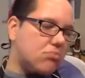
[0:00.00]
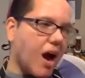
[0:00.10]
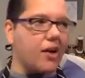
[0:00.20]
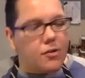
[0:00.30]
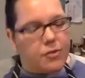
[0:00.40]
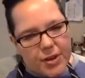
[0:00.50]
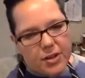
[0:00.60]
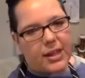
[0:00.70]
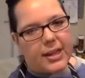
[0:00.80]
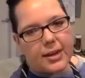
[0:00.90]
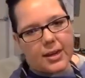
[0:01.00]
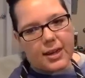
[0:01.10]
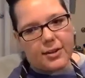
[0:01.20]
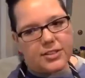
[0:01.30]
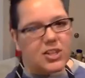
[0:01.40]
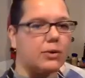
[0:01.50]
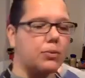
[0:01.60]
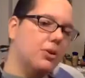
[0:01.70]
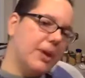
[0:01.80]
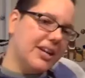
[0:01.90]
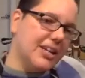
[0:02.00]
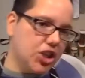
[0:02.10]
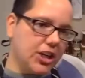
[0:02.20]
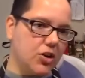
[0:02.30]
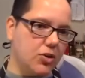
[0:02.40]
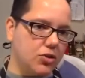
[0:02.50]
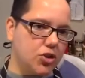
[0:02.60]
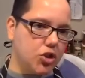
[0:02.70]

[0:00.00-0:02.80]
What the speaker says: I don't feel like it's like when you're making chicken noodle